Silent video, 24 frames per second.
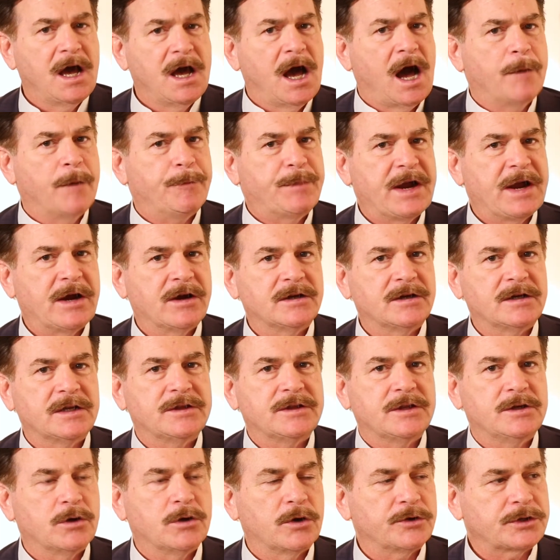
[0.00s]
Apparently,
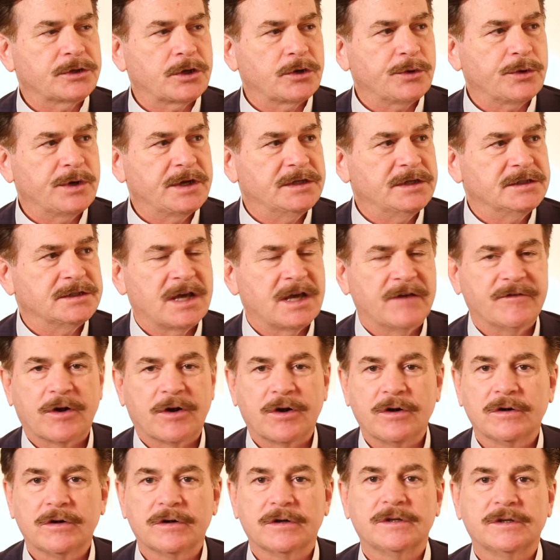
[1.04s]
the North Koreans have
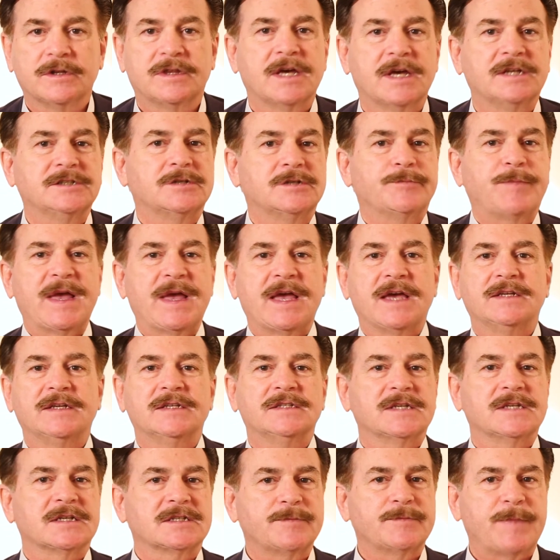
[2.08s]
heard that Japan
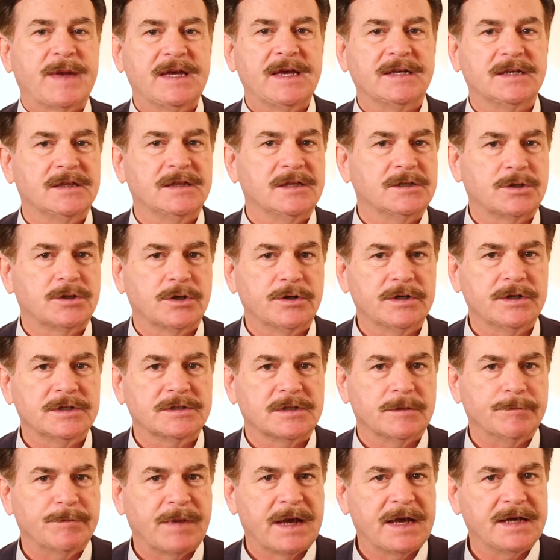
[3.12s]
is expanding the
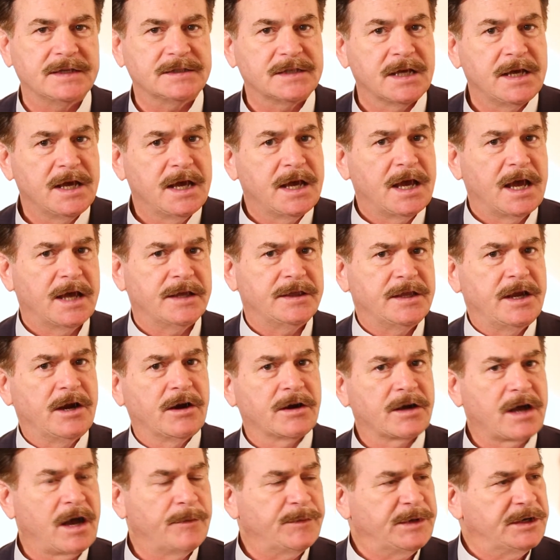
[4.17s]
tourism base, and they're
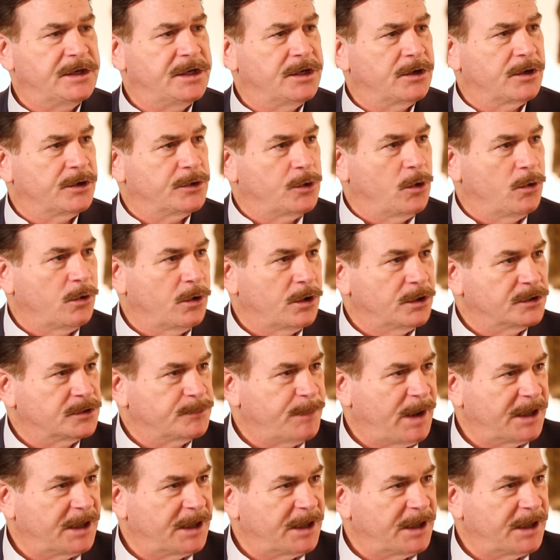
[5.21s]
coming here in hordes.